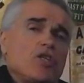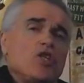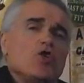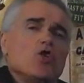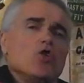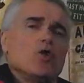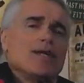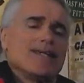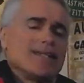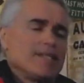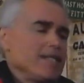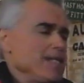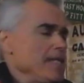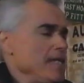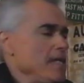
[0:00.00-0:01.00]
Q and
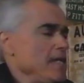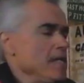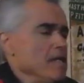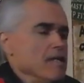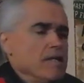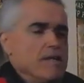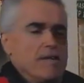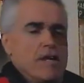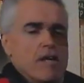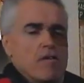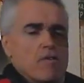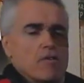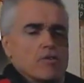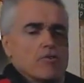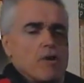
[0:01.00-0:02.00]
T
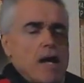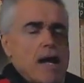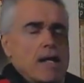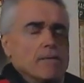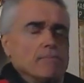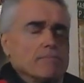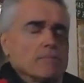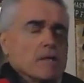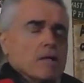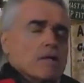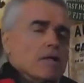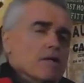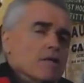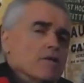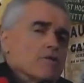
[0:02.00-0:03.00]
narrow track
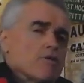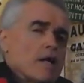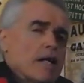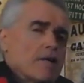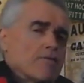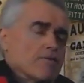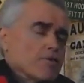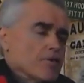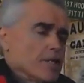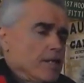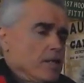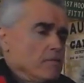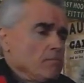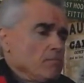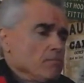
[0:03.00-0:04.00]
trike for
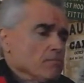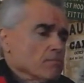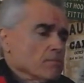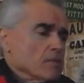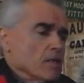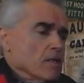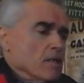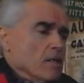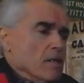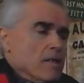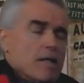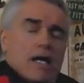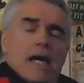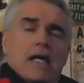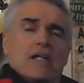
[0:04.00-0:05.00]
sale,
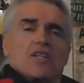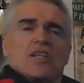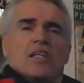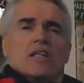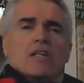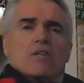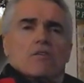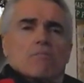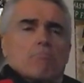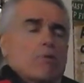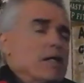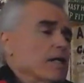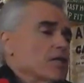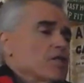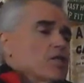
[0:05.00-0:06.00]
eighteen hundred
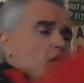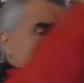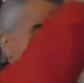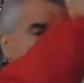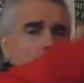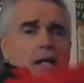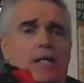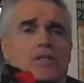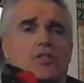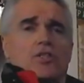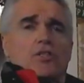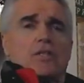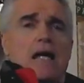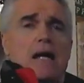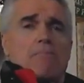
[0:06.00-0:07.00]
bucks, so I
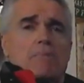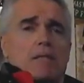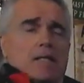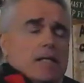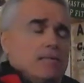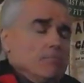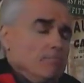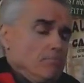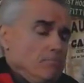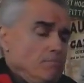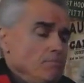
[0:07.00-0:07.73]
snapped it up